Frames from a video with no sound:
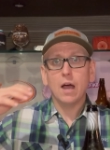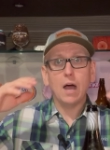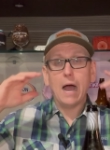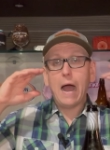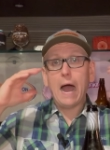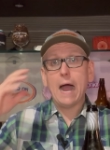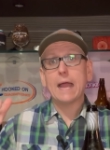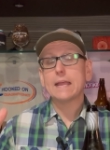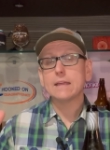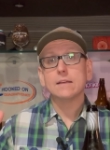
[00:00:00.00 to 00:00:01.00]
Uh,
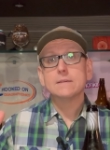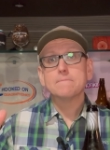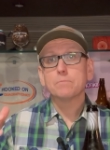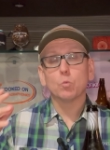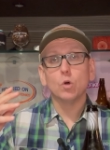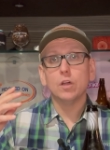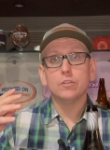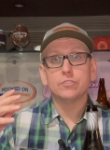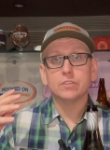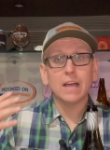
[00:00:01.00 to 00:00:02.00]
I
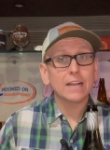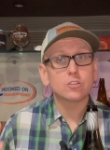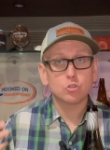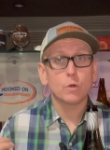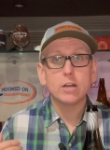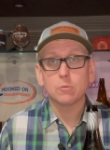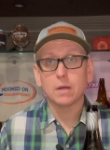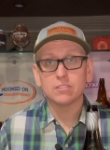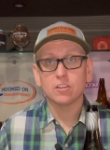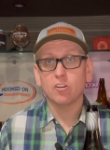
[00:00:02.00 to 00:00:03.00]
was not a trader
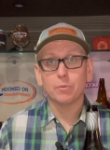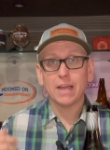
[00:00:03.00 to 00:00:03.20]
myself,